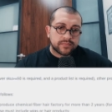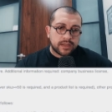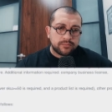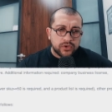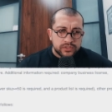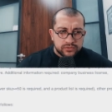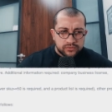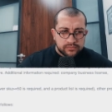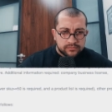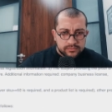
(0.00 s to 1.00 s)
I'm going
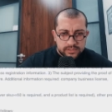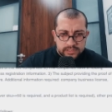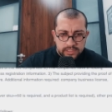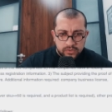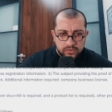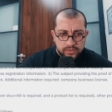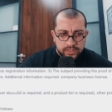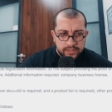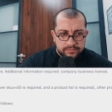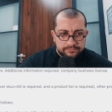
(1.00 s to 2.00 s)
to slow
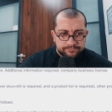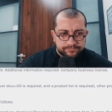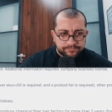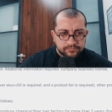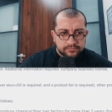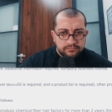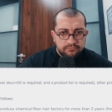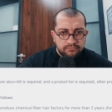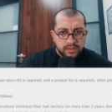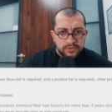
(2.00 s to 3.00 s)
here,
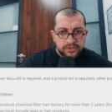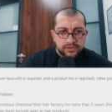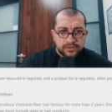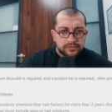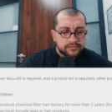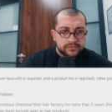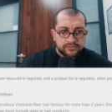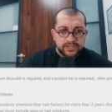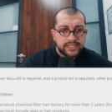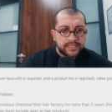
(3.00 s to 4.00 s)
maybe you can
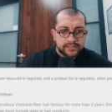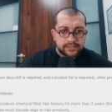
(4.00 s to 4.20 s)
read it